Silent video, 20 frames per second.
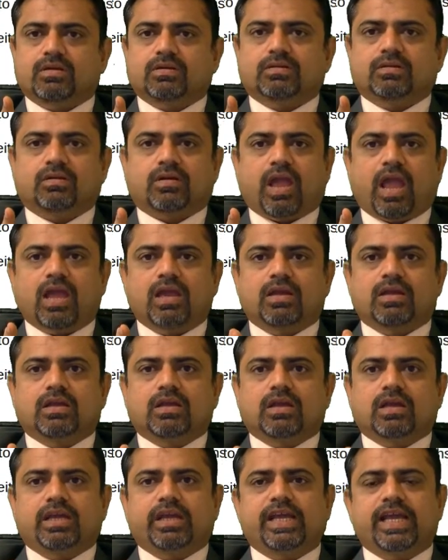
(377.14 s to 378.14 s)
Okay,
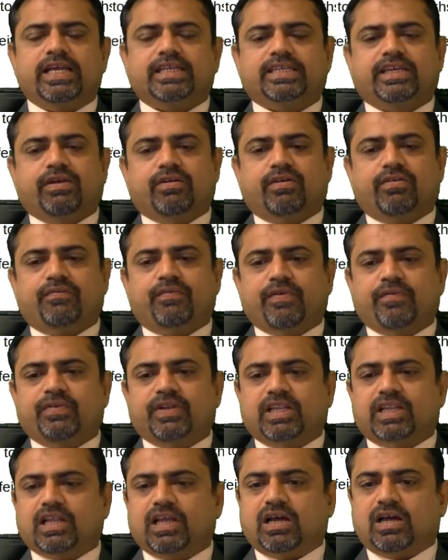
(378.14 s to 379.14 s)
he has given
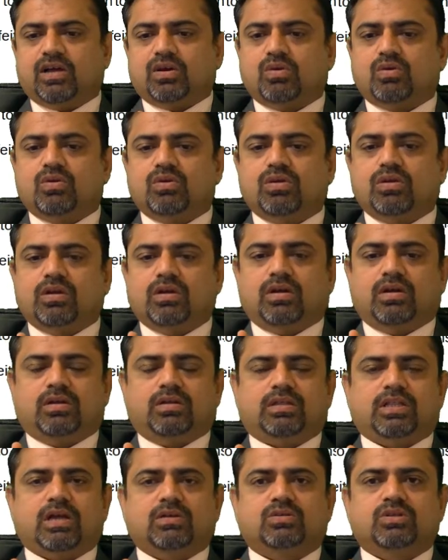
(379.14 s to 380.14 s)

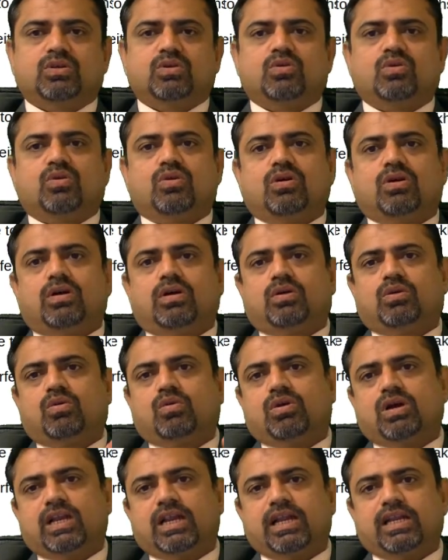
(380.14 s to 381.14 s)
50,000
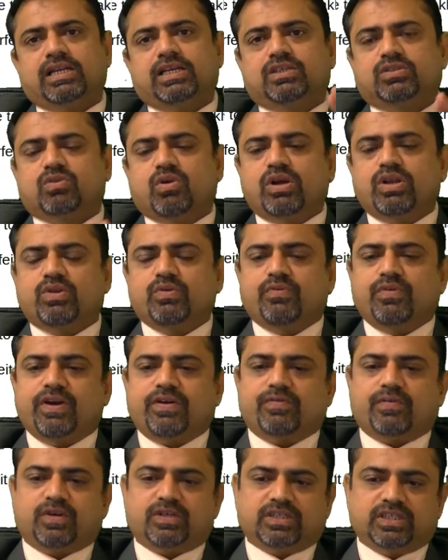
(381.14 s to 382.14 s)
token and he is going to wait
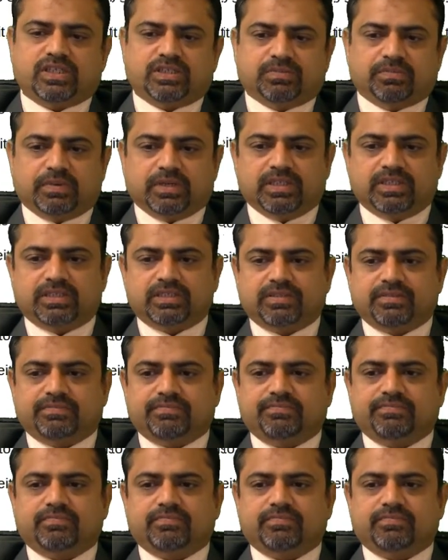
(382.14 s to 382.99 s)
for 6 months.